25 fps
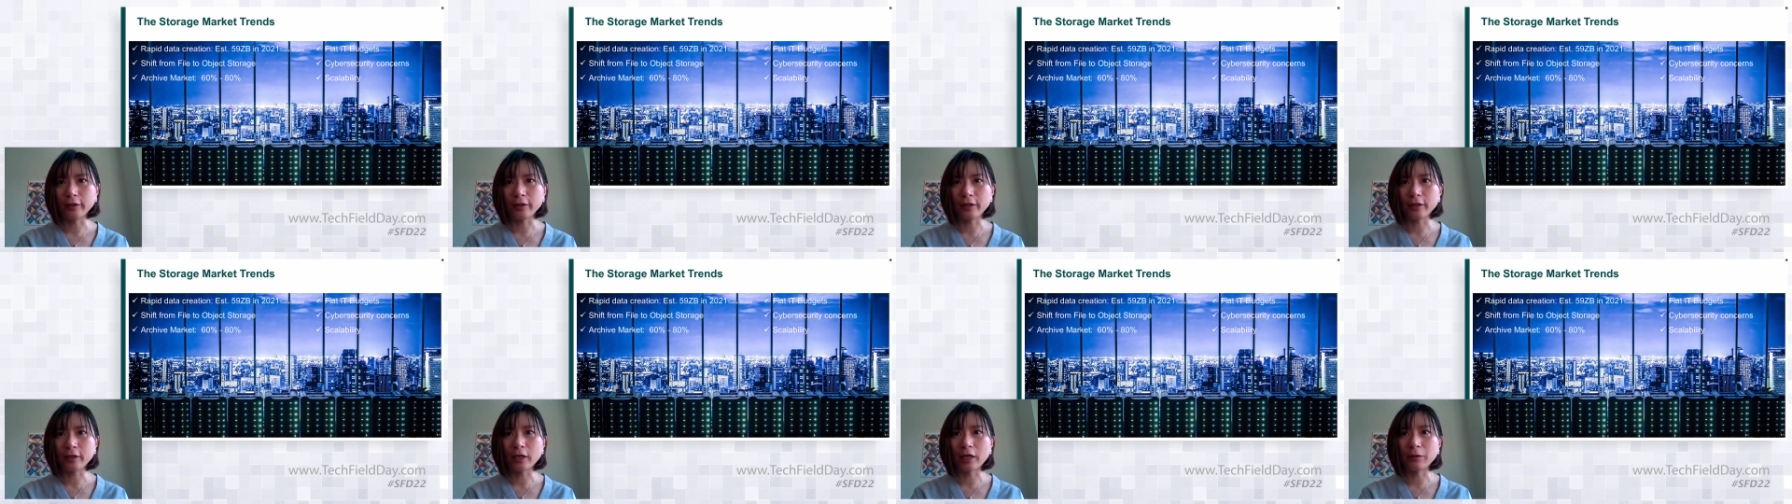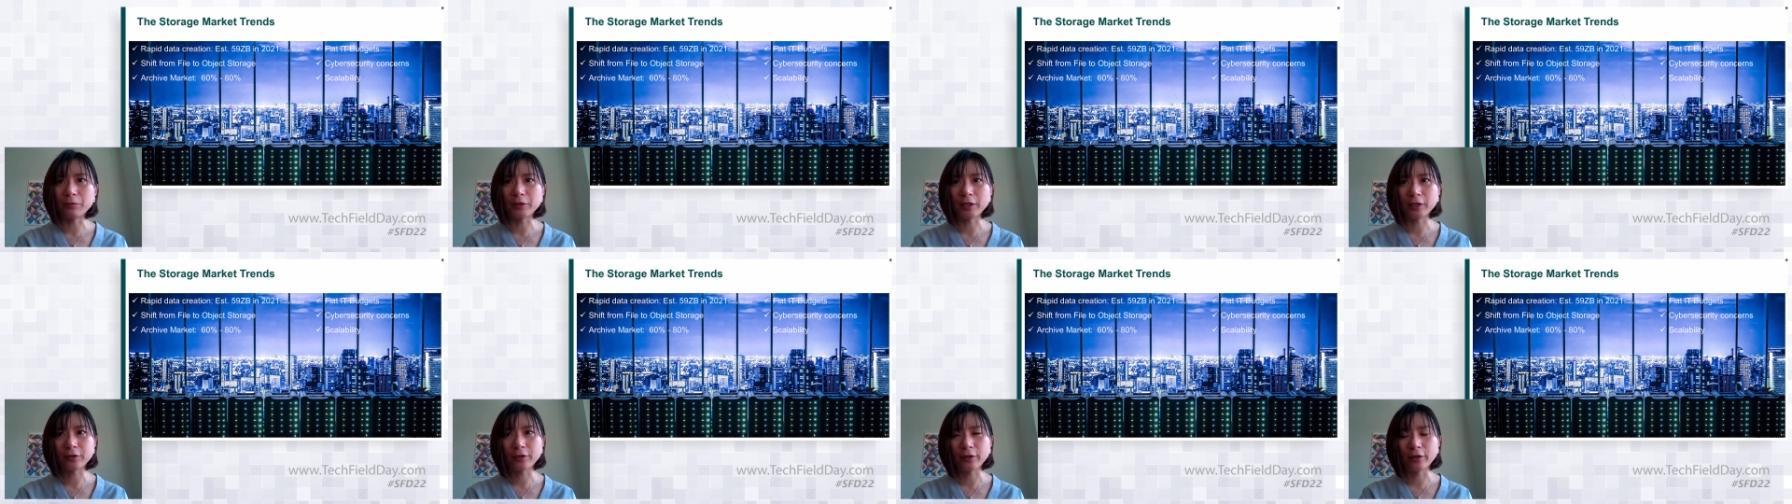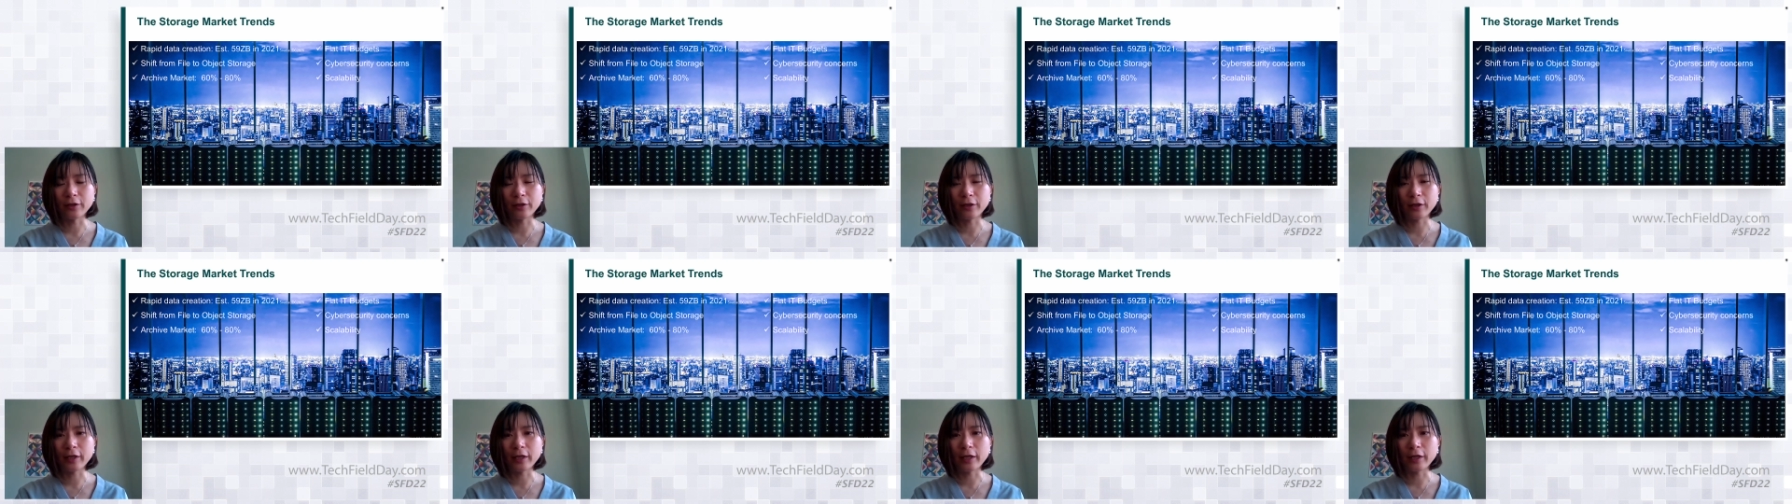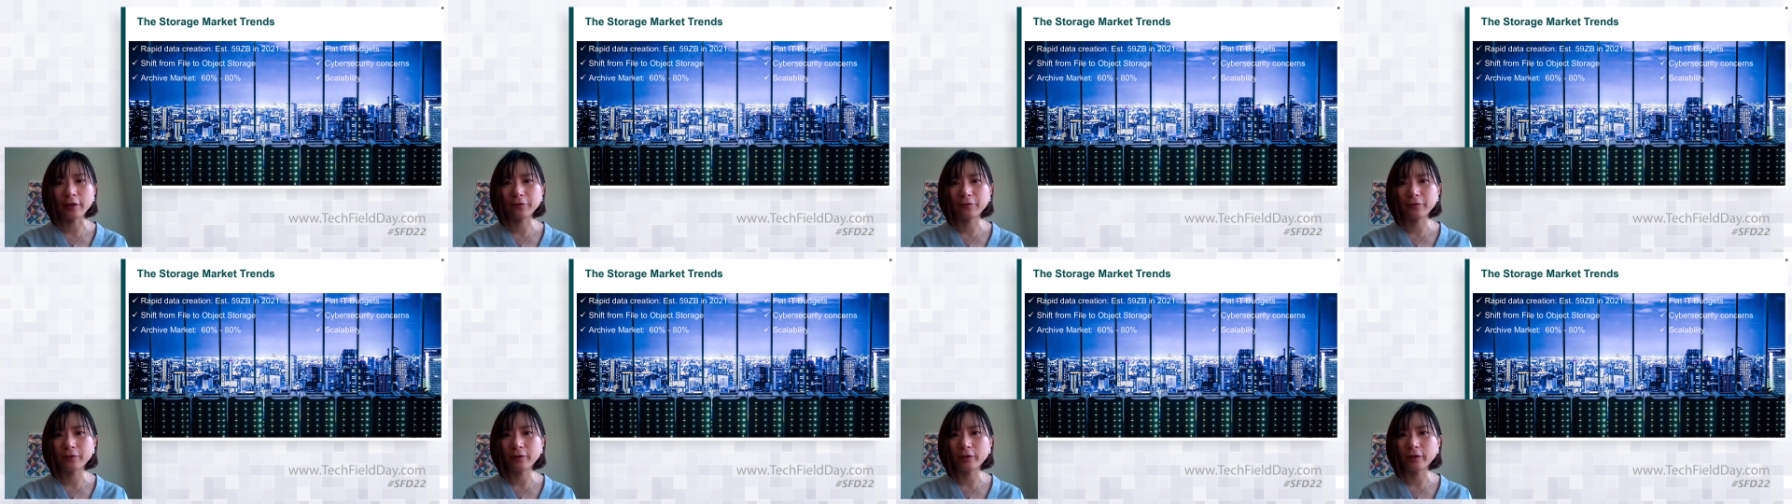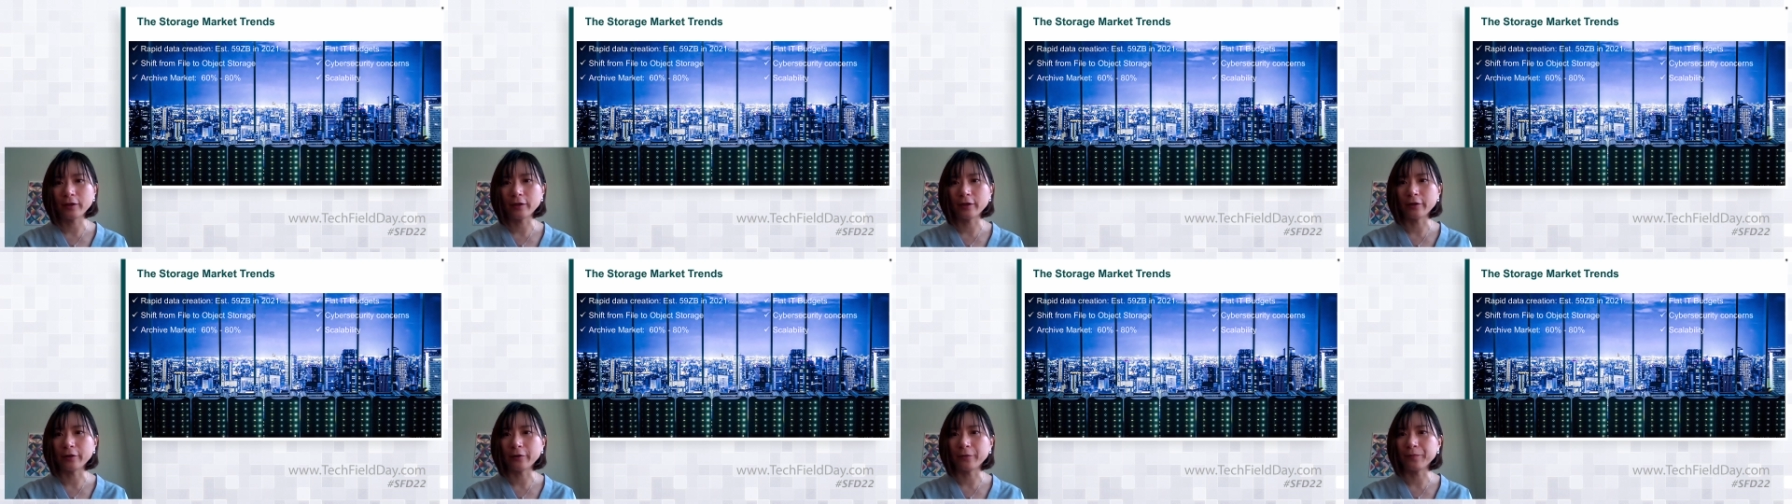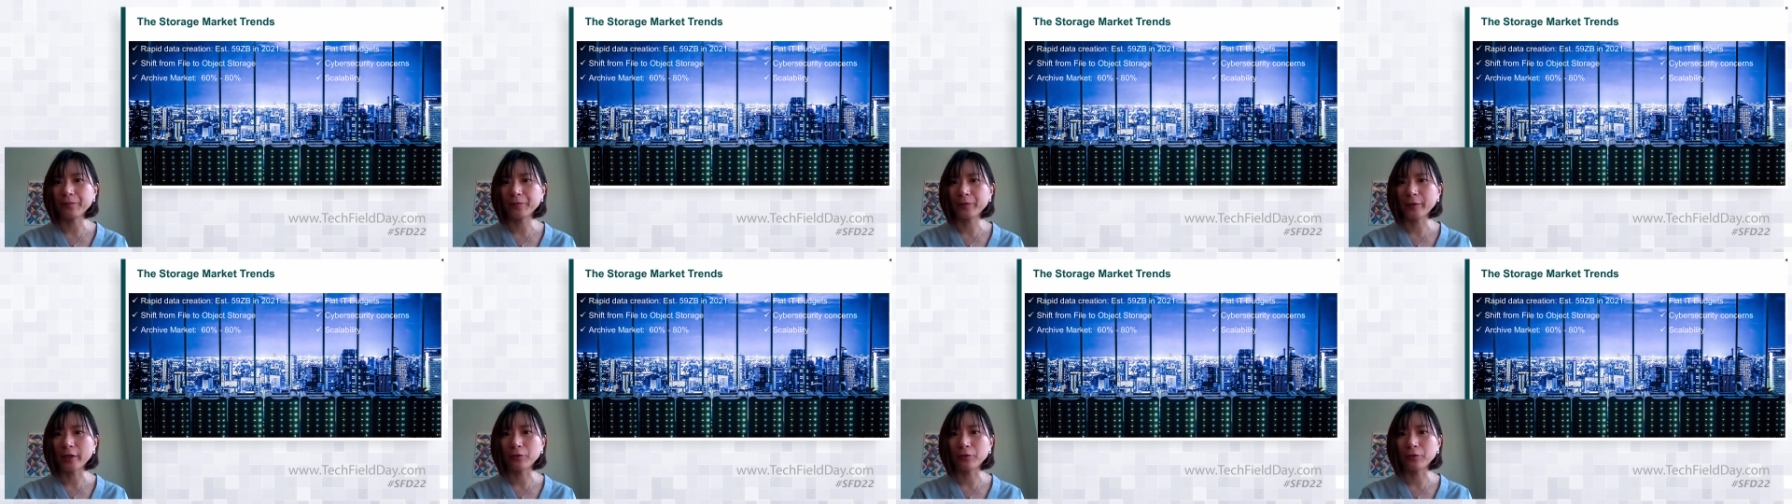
like Object Archive um,